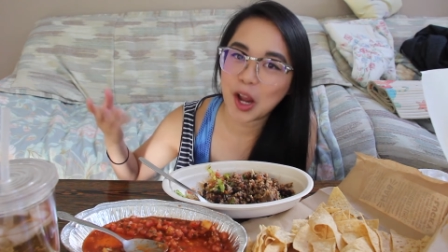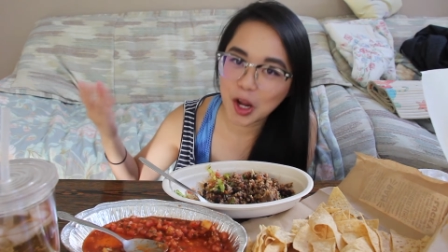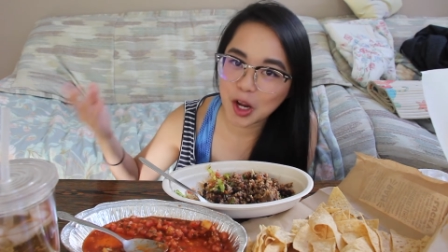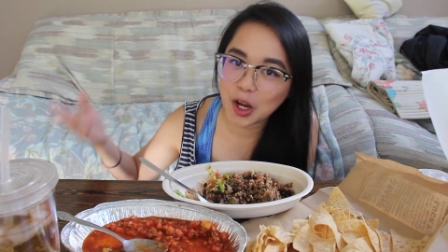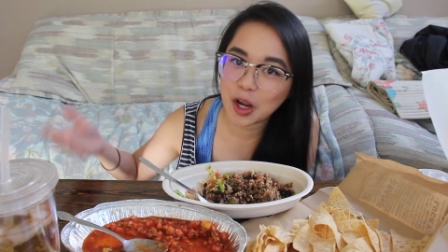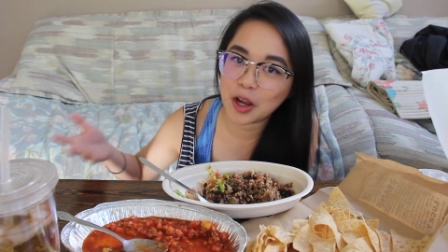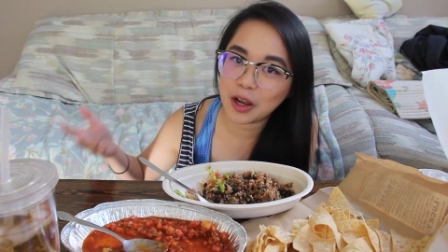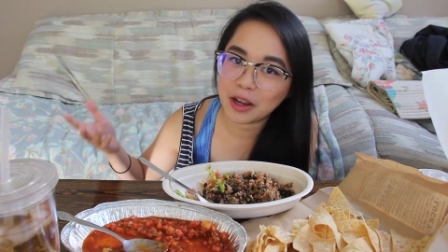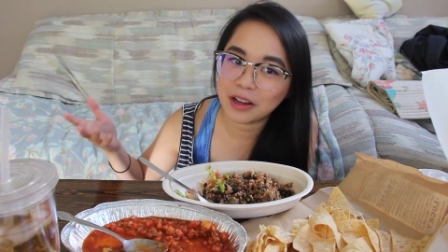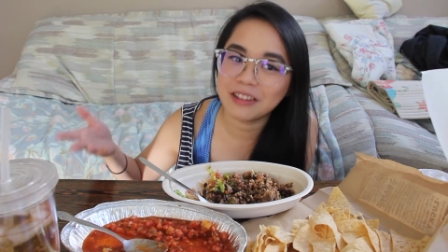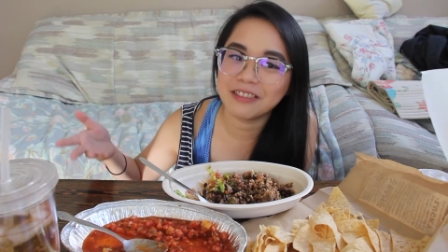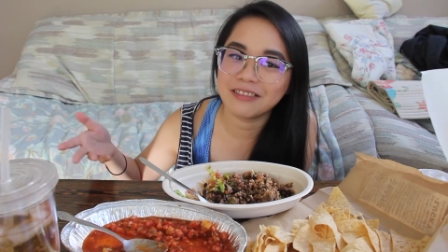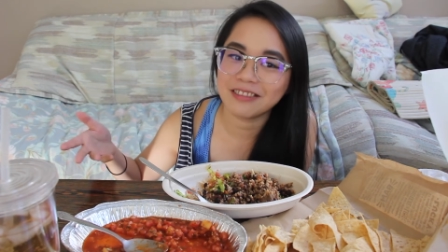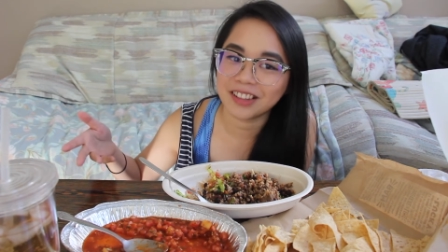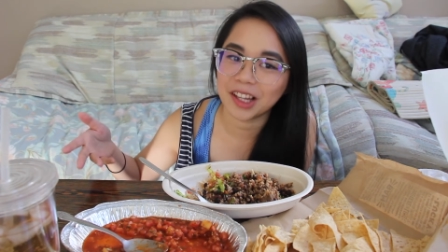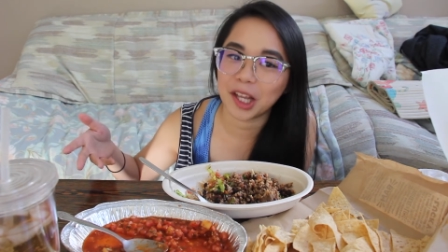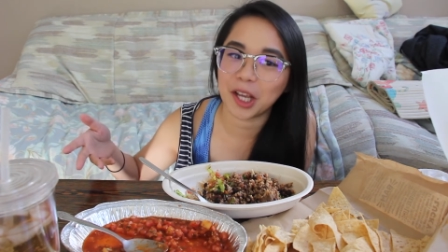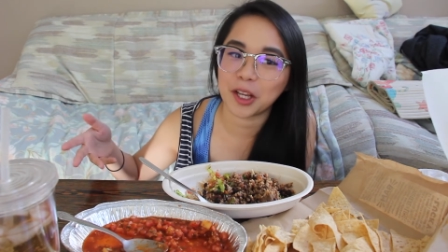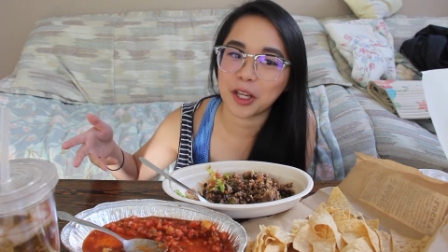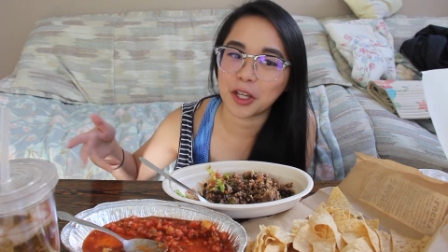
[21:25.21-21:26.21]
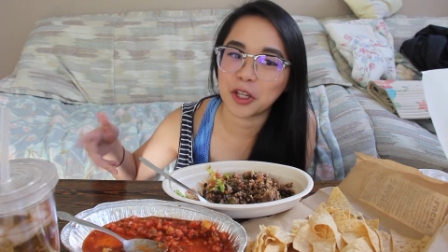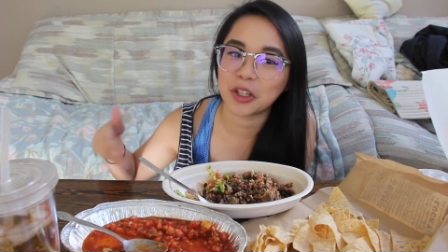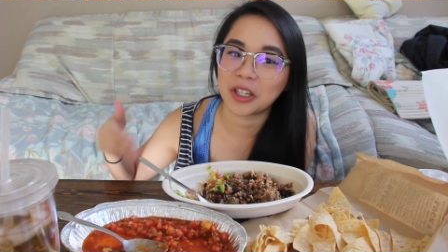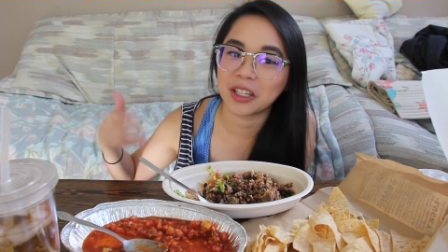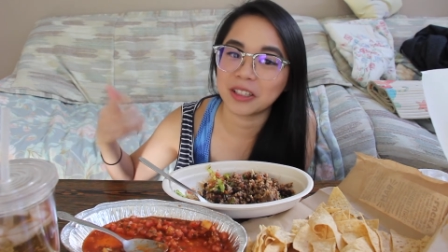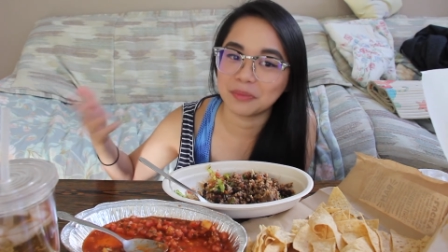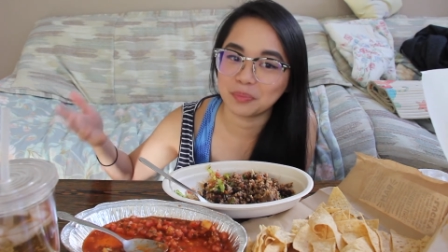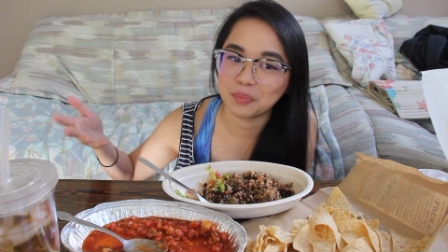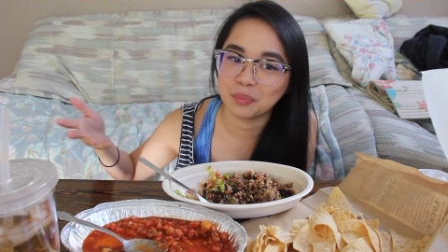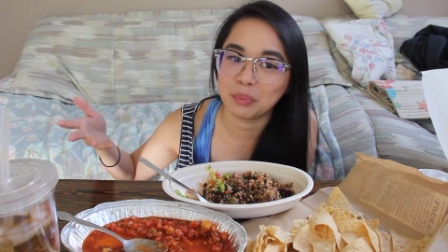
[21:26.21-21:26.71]
good, like you
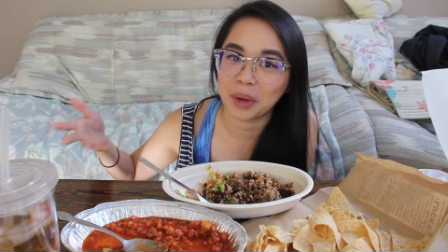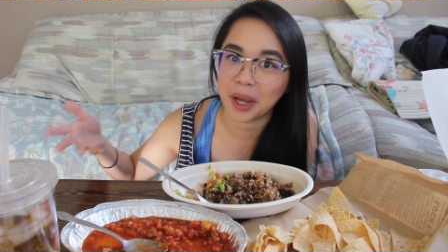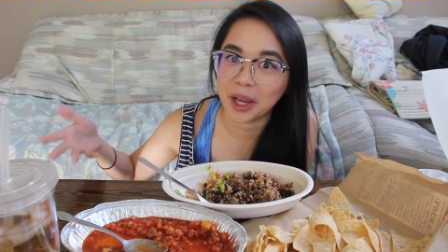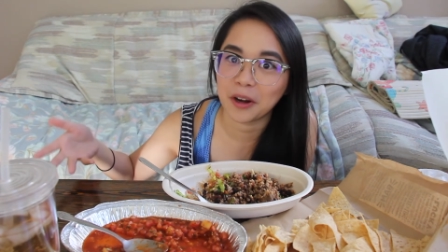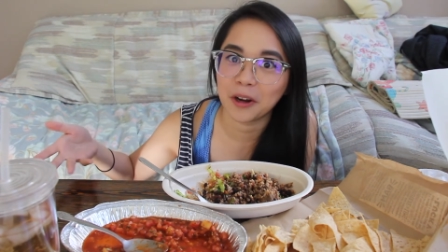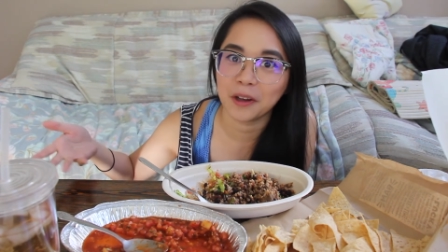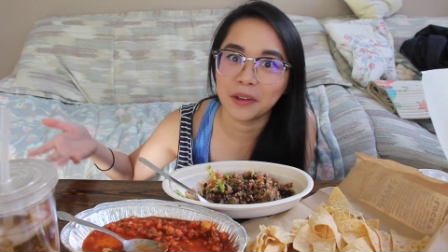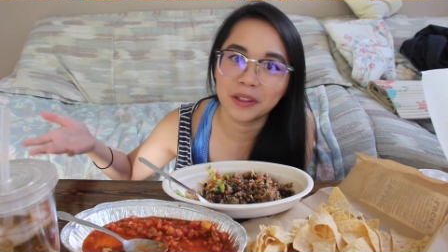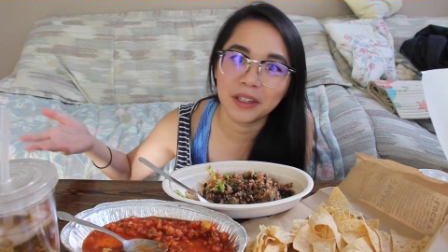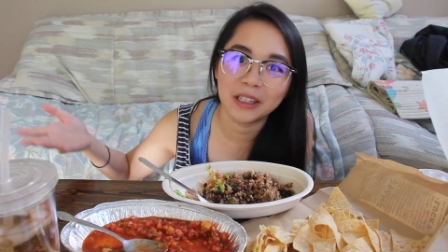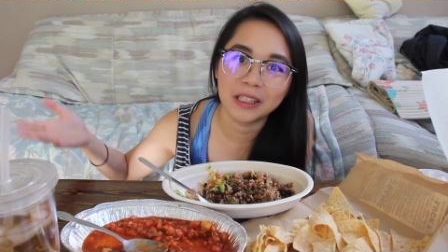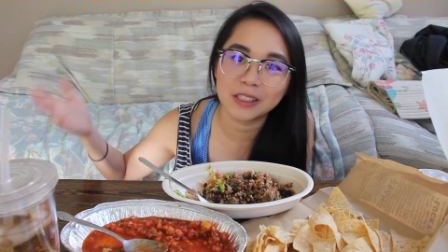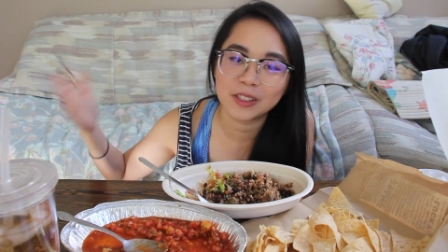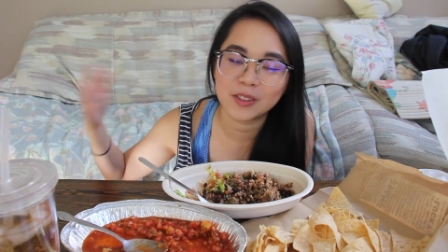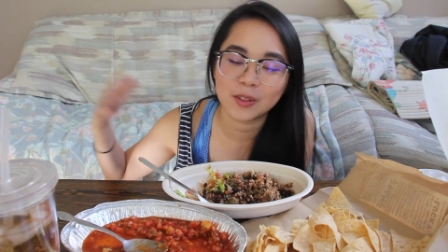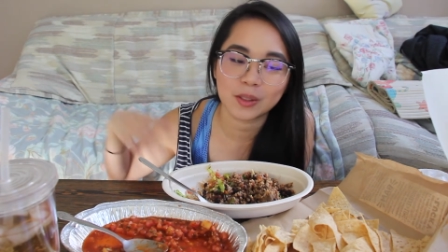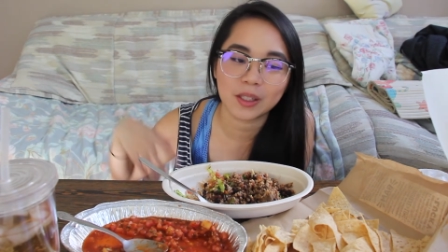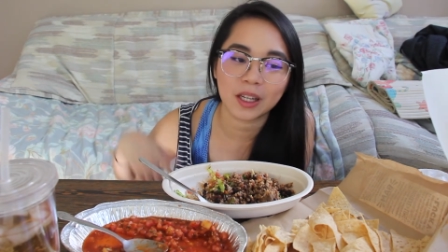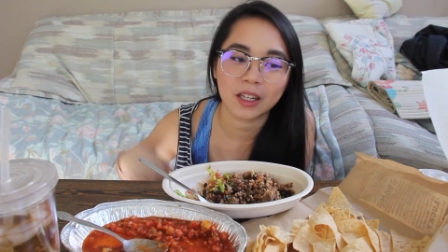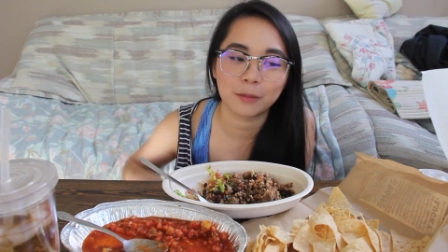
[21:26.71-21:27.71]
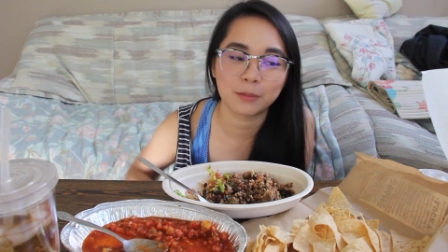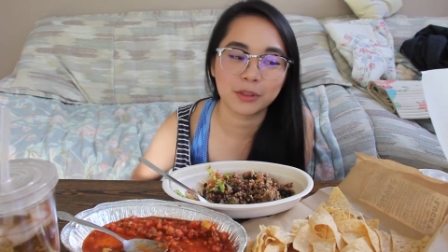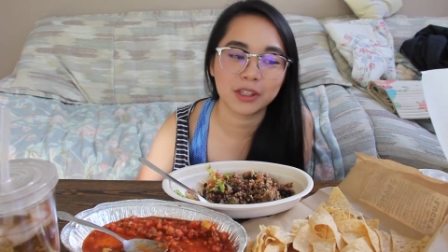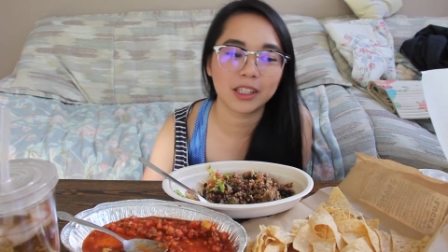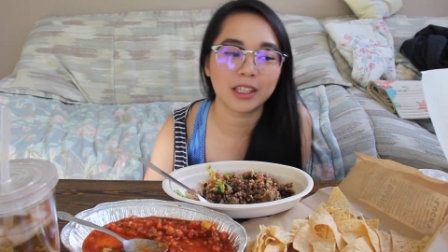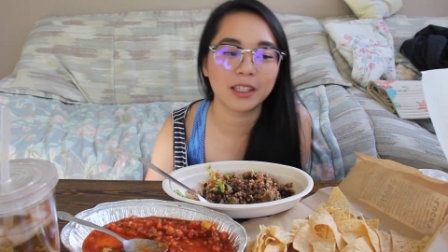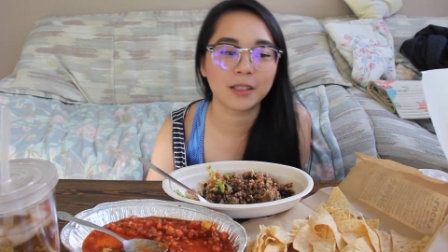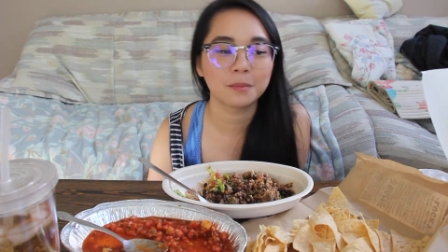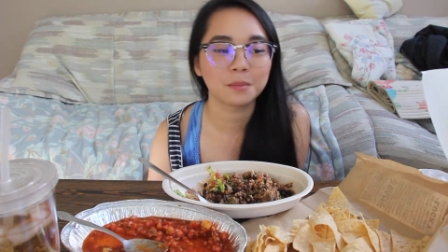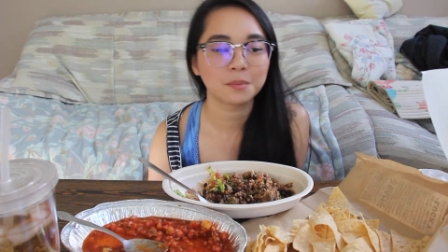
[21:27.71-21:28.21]
can bite on this kind of
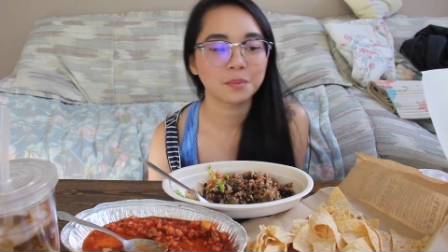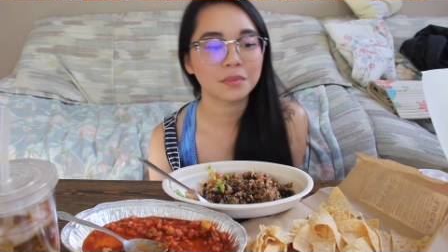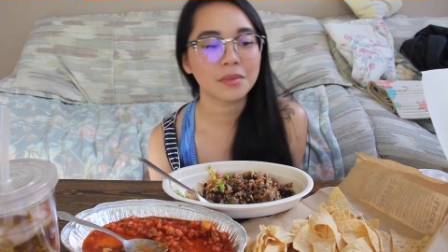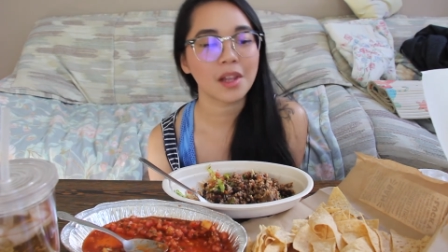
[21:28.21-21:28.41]
thing.